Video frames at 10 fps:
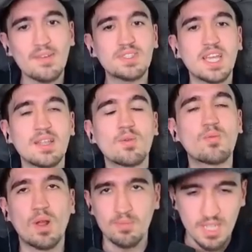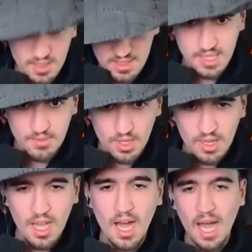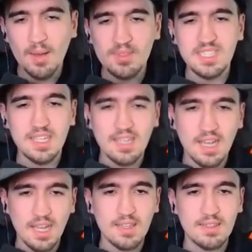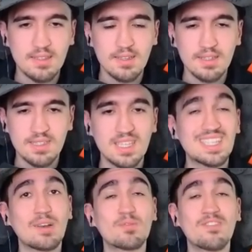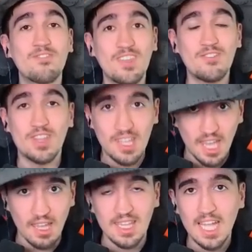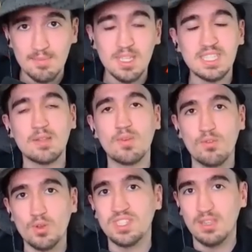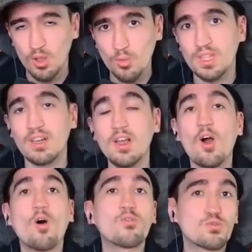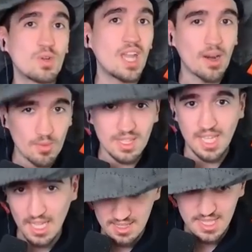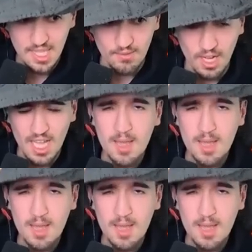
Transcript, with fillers: I've started with 1 million silver. I'm sitting at uh, 650k. That means that we've lost a total of 300k silver.